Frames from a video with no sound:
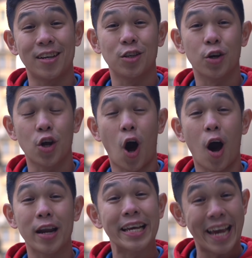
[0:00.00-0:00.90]
centered
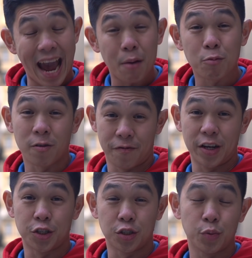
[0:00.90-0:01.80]
on camera
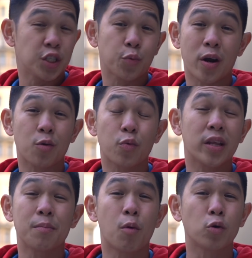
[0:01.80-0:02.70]
features, which is where
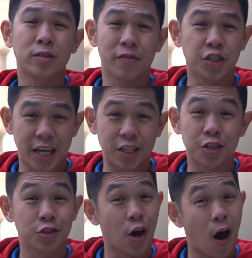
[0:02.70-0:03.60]
really most of the
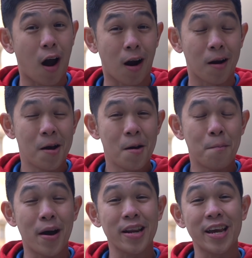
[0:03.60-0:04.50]
changes are,
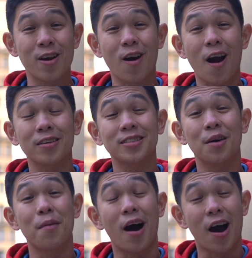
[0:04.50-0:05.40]
but here are
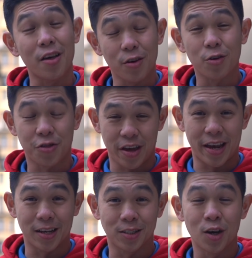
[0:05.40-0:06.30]
some other
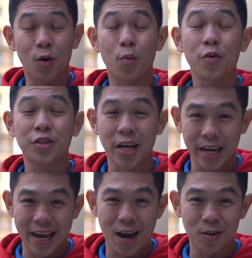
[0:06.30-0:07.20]
things worth
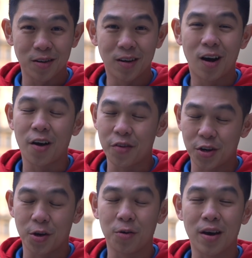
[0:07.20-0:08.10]
checking out on the
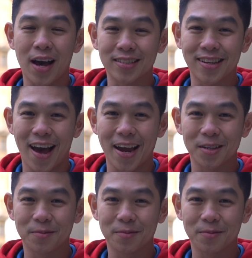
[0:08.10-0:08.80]
new S9.